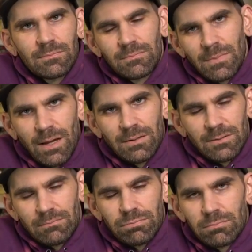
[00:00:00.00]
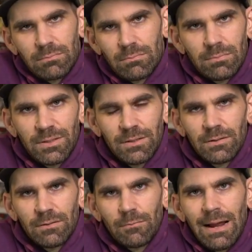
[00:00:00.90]
I don't know, during
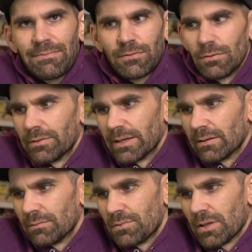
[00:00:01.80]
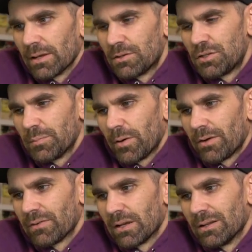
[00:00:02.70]
the raffle thing, like, ship off
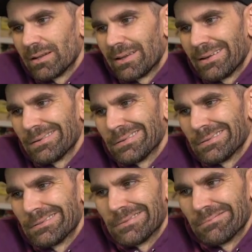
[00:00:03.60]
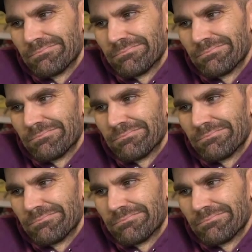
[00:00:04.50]
a gun to Canada, so.